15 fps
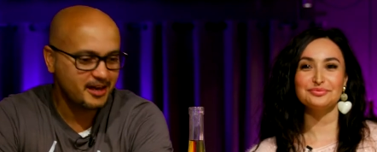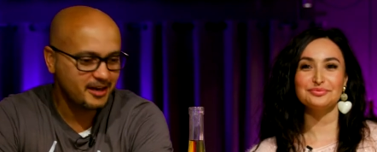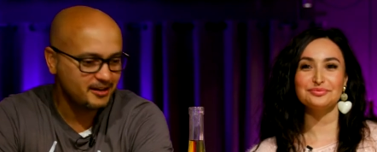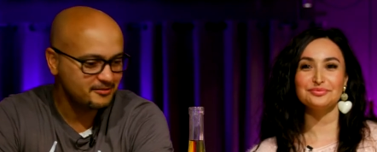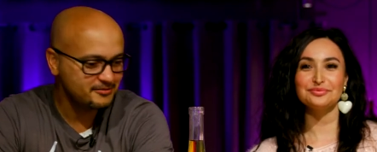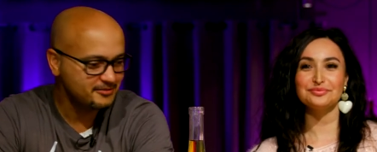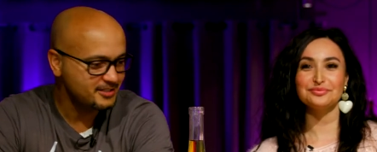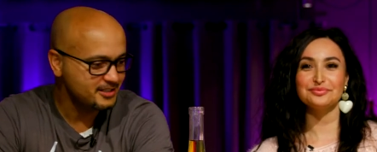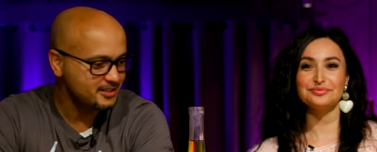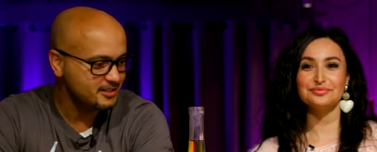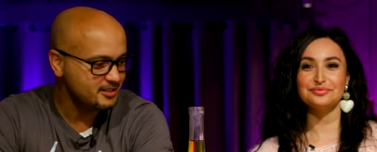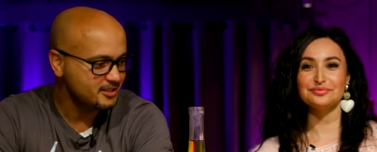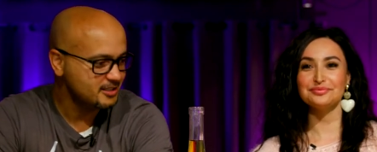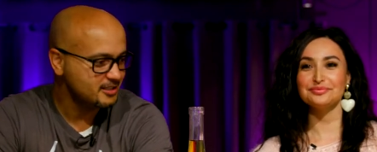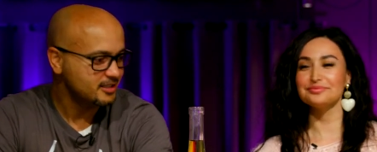Speaker 1: have
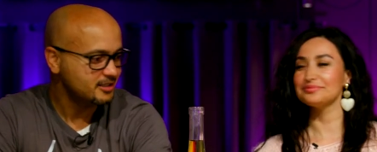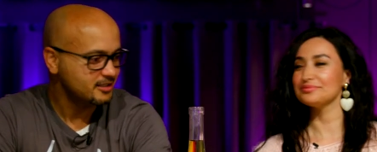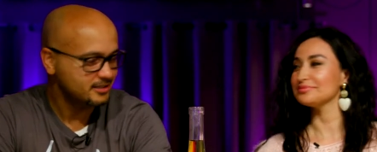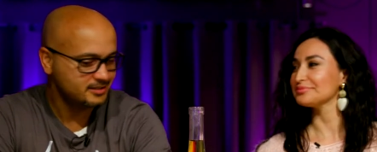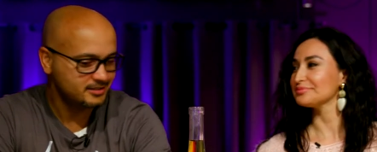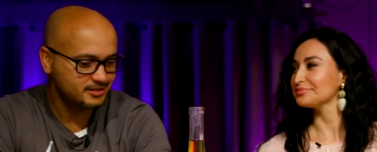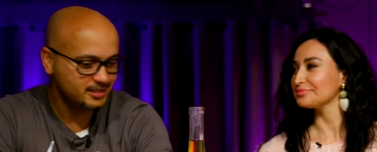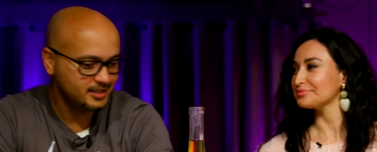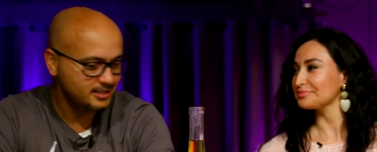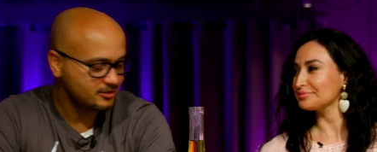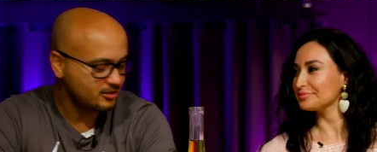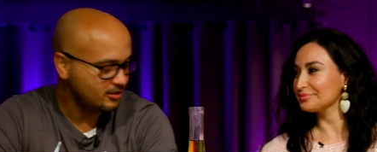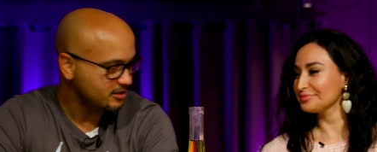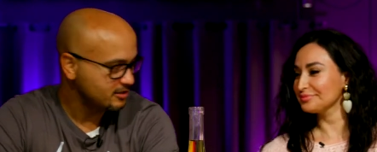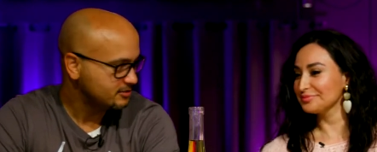the late
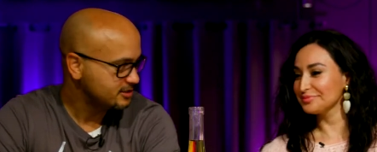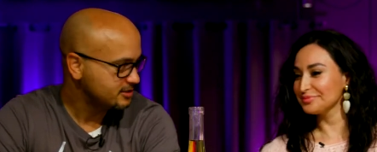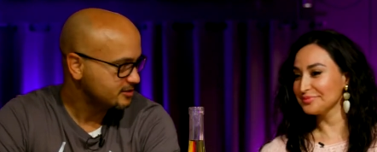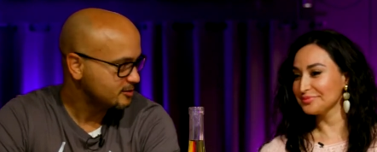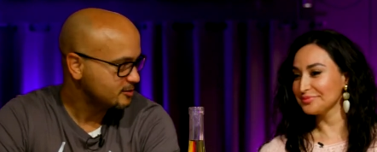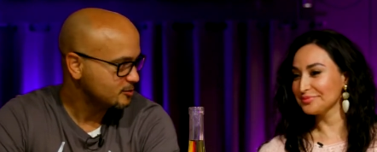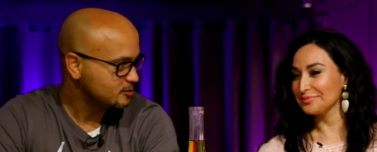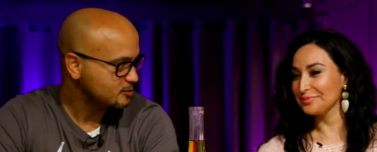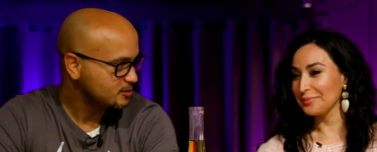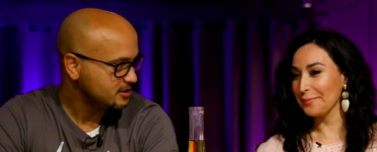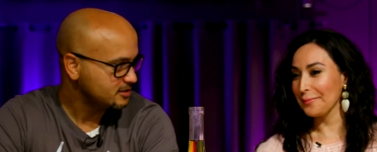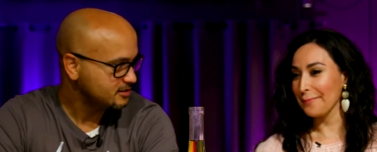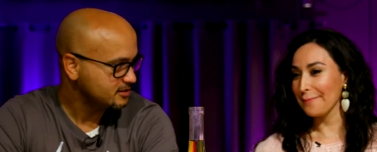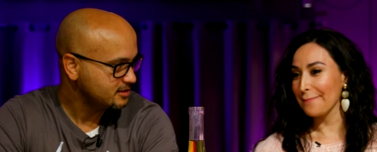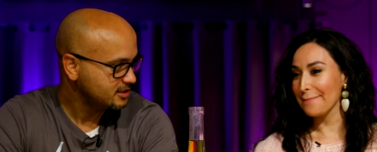harvest
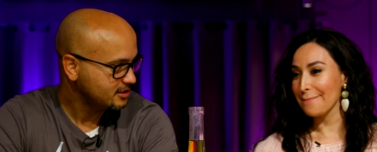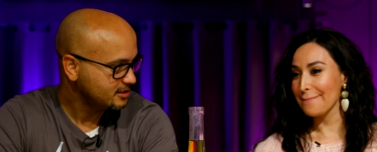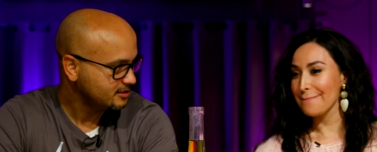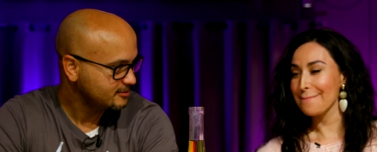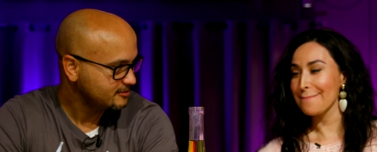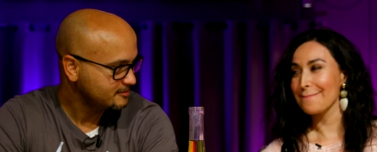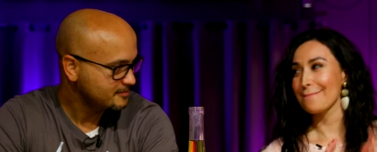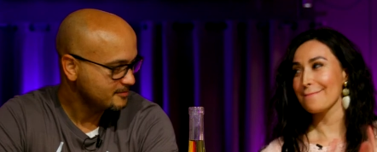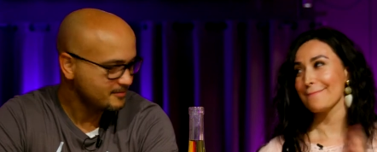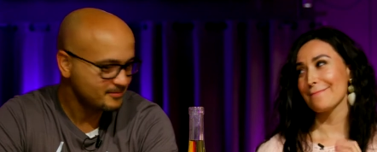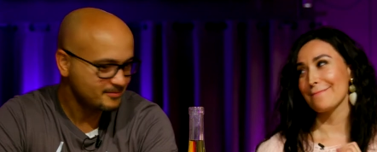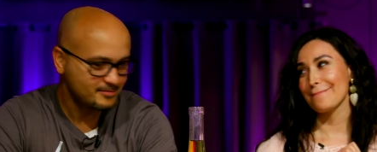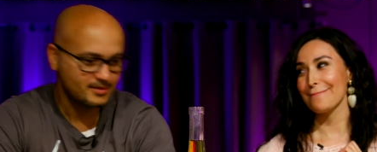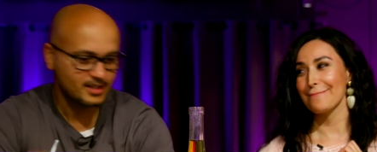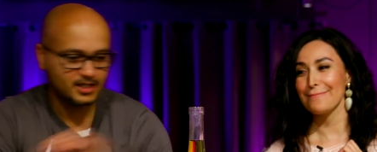Riesling,
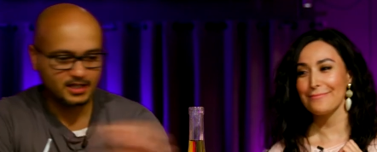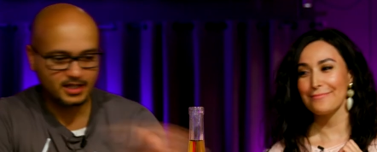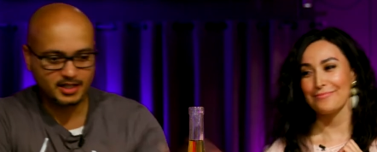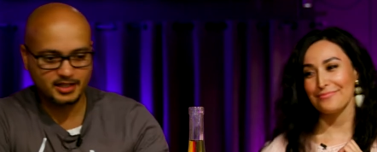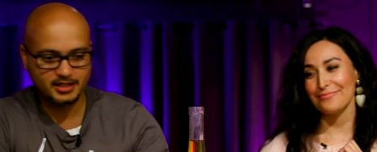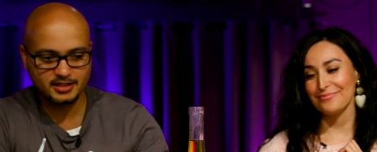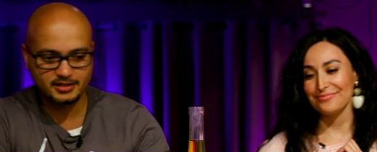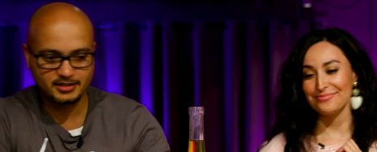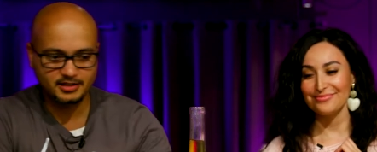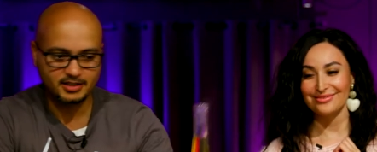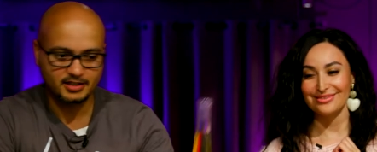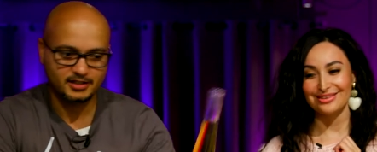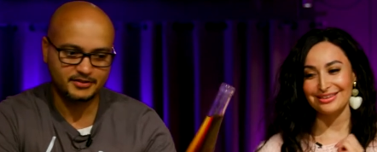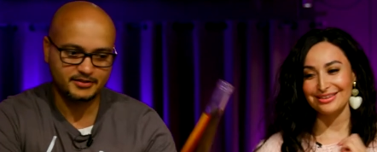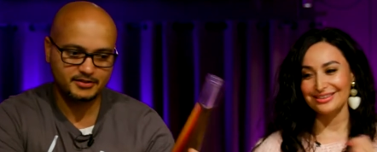and
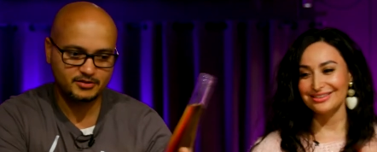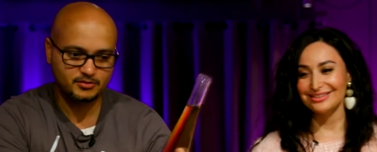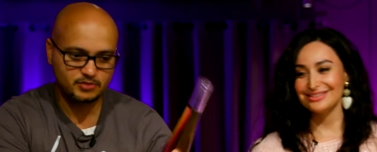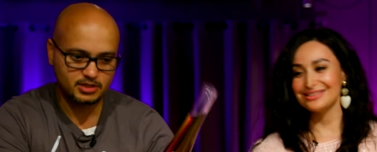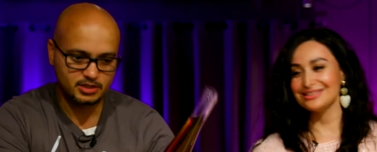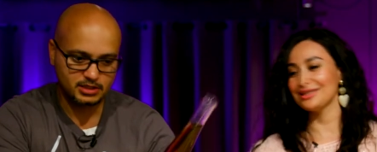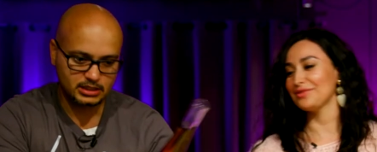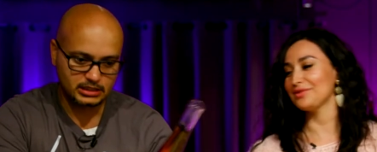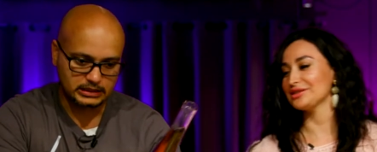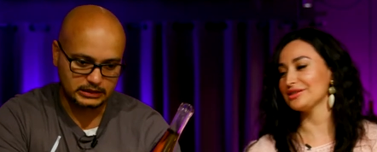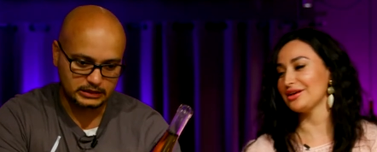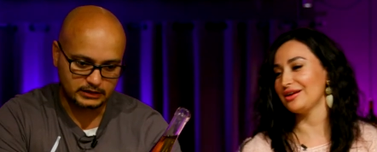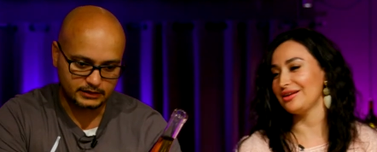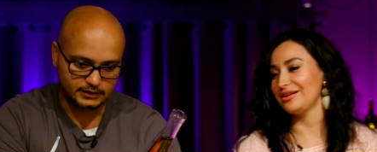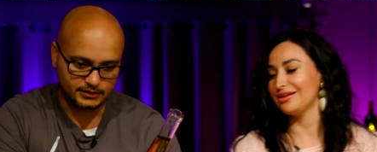this one
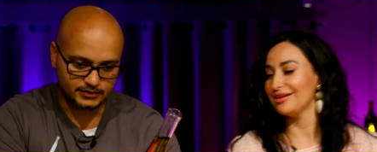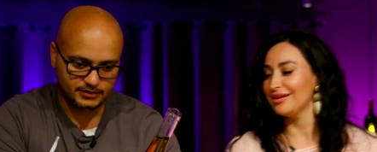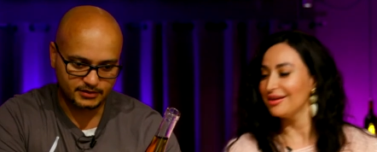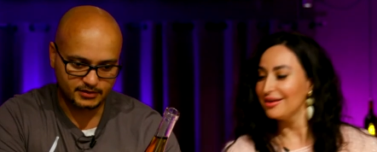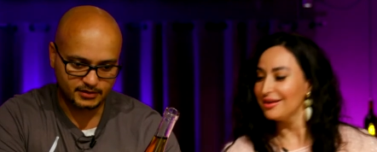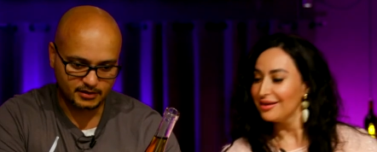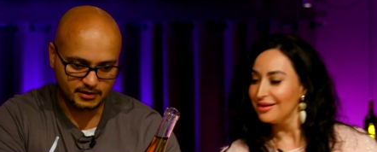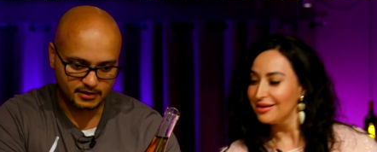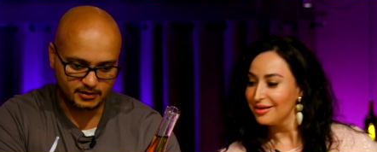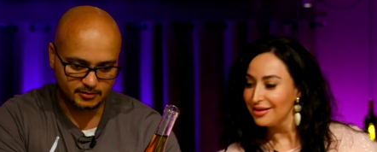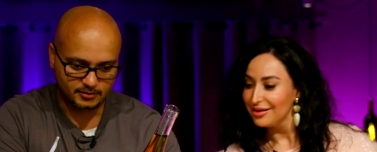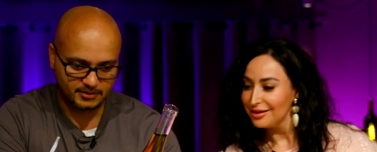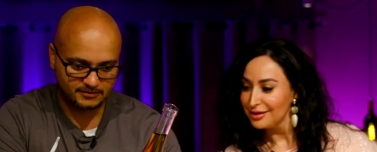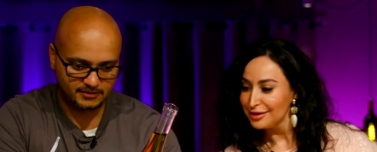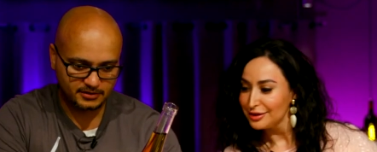is
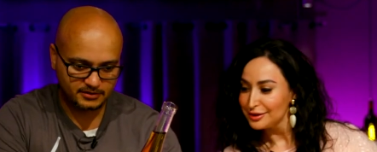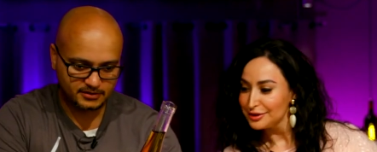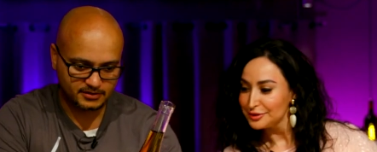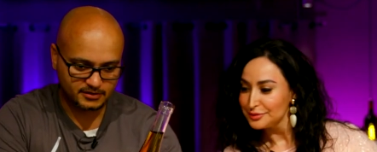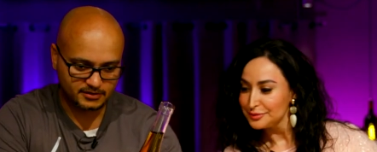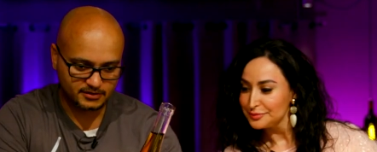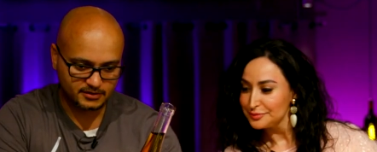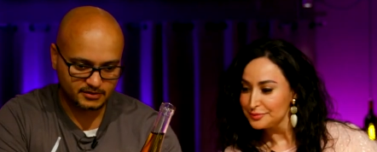what vintage is